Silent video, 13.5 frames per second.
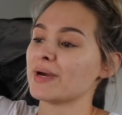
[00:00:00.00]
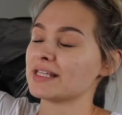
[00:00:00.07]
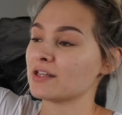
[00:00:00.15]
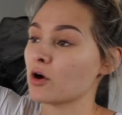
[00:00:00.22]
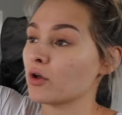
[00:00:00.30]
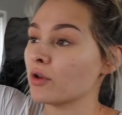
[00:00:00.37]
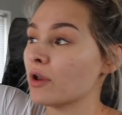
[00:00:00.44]
base
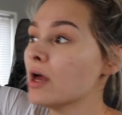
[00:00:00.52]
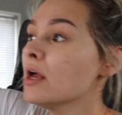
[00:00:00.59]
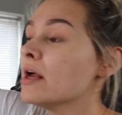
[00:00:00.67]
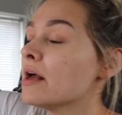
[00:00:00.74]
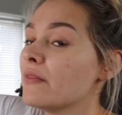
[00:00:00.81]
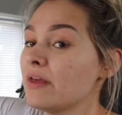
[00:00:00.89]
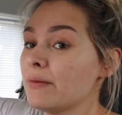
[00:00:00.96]
it on
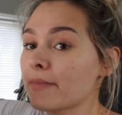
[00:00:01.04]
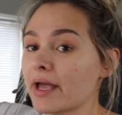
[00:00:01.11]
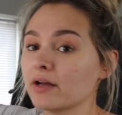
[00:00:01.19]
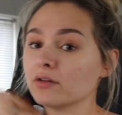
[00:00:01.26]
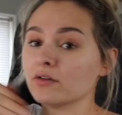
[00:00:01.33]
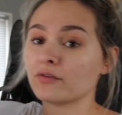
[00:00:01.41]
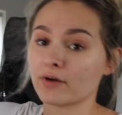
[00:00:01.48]
the
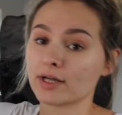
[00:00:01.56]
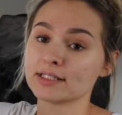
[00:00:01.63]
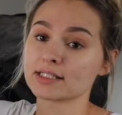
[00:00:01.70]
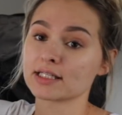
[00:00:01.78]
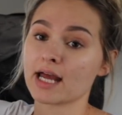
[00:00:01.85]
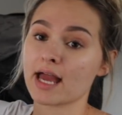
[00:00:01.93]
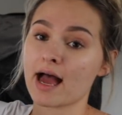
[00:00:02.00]
male friends
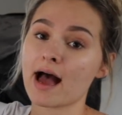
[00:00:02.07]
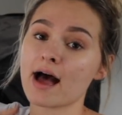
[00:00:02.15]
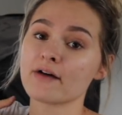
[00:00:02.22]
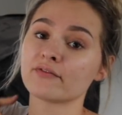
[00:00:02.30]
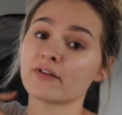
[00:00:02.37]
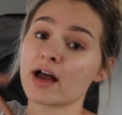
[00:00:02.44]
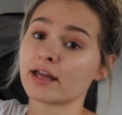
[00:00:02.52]
that I
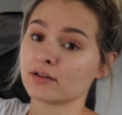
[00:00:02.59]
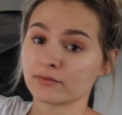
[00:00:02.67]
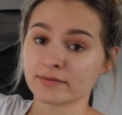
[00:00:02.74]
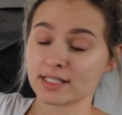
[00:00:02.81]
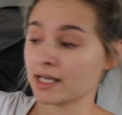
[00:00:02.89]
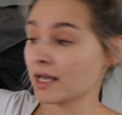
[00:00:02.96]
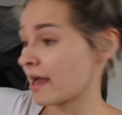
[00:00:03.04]
have. And
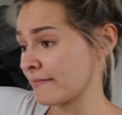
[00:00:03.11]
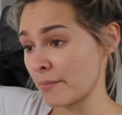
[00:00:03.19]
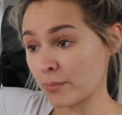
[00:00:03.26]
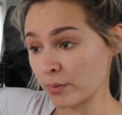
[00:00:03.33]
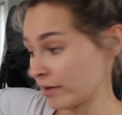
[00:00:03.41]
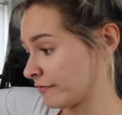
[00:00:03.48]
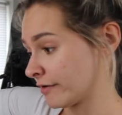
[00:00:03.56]
obviously, yeah, I have a
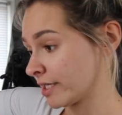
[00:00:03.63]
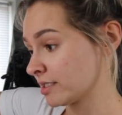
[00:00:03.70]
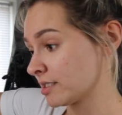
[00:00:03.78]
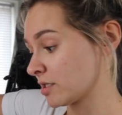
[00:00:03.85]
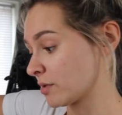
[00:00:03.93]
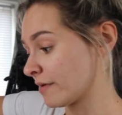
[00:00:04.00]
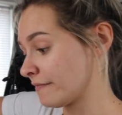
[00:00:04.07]
boyfriend,
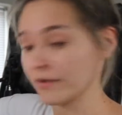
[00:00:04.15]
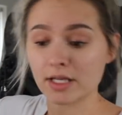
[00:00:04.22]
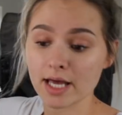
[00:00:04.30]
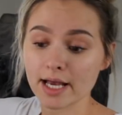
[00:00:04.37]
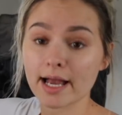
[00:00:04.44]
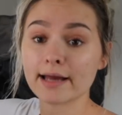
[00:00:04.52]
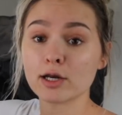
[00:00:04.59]
so I feel
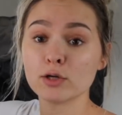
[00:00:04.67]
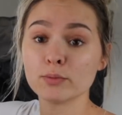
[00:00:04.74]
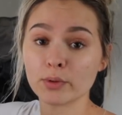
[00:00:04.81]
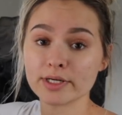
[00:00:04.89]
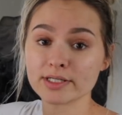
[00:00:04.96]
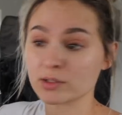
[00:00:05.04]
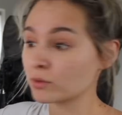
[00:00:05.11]
like I know
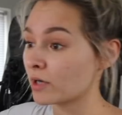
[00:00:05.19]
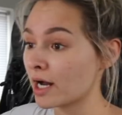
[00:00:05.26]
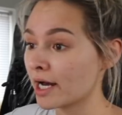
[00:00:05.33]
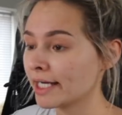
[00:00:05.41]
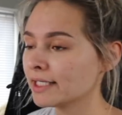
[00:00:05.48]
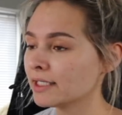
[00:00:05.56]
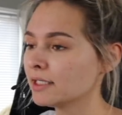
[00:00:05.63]
boys all
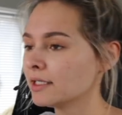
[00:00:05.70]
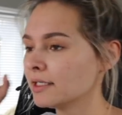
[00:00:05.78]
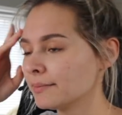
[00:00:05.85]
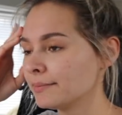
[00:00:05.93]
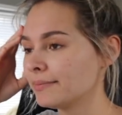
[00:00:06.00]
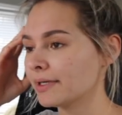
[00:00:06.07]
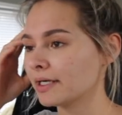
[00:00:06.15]
right.
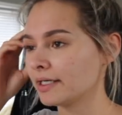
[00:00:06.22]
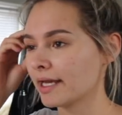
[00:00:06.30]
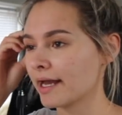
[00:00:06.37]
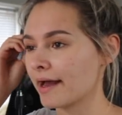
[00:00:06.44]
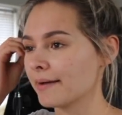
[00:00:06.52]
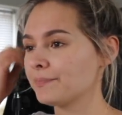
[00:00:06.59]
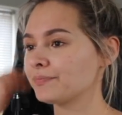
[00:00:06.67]
But
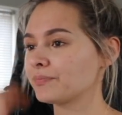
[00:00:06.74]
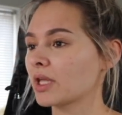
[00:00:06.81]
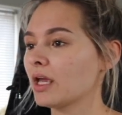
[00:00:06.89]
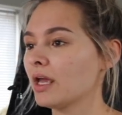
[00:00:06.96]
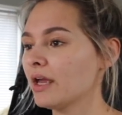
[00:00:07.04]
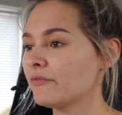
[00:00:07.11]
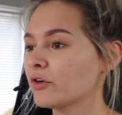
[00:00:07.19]
yeah,
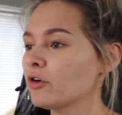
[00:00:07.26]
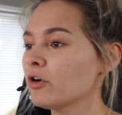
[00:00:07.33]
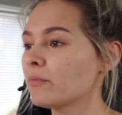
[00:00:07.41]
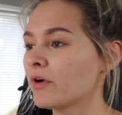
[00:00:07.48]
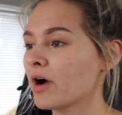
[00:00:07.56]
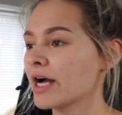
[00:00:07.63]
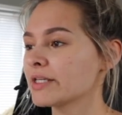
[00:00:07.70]
if a group
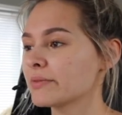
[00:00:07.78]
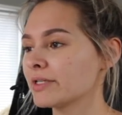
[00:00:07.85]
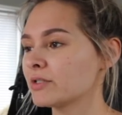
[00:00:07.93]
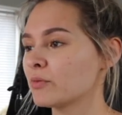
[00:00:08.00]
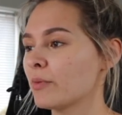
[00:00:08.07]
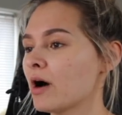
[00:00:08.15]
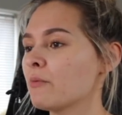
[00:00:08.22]
of guys went
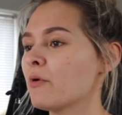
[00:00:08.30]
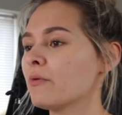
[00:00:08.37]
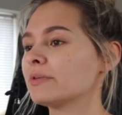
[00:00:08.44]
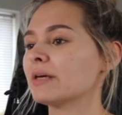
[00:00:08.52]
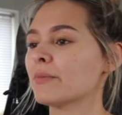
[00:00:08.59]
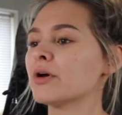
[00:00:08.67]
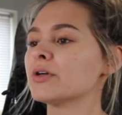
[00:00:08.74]
to a bar, what are
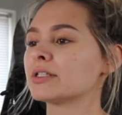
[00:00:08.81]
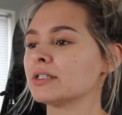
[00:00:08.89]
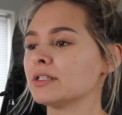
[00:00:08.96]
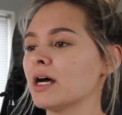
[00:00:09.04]
they most